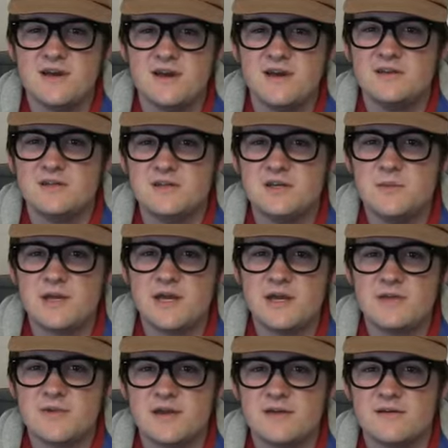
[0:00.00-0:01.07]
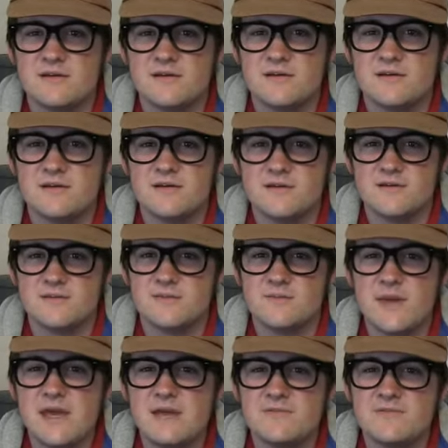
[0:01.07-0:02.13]
And she became, like, the
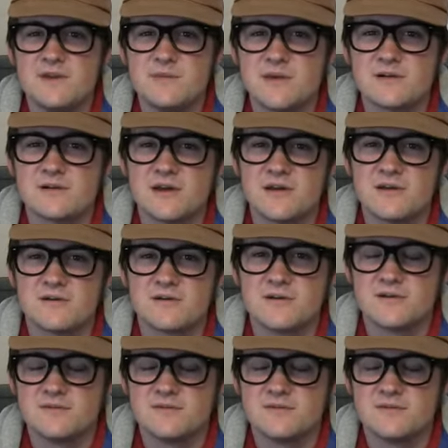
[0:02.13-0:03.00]
main female character.